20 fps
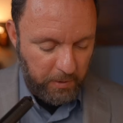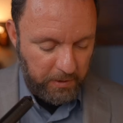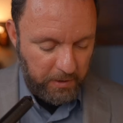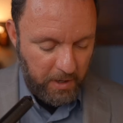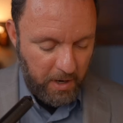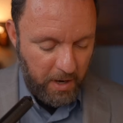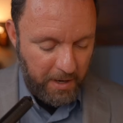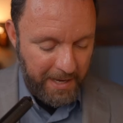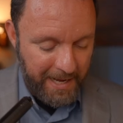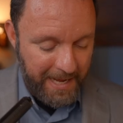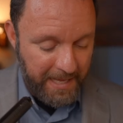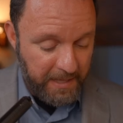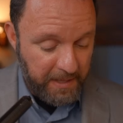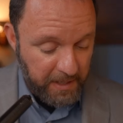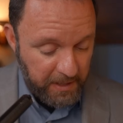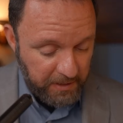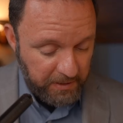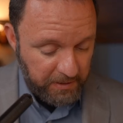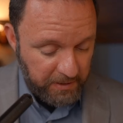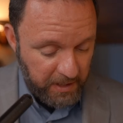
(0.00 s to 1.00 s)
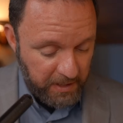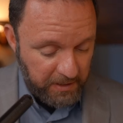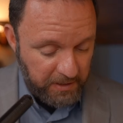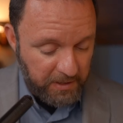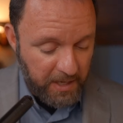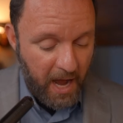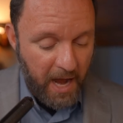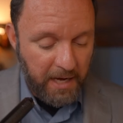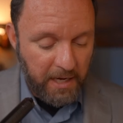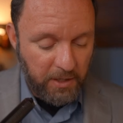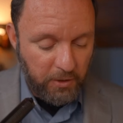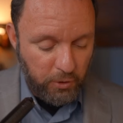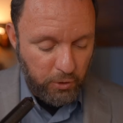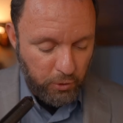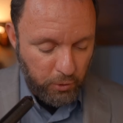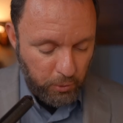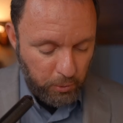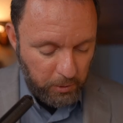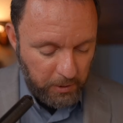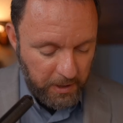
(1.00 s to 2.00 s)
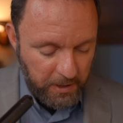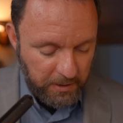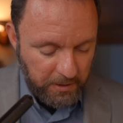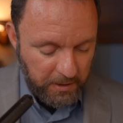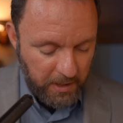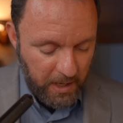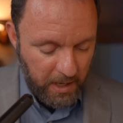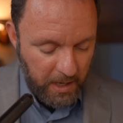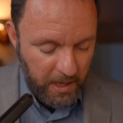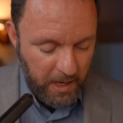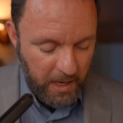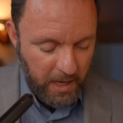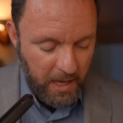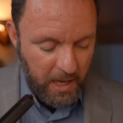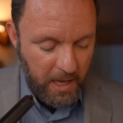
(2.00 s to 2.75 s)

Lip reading: with God. In this sense, I can truly say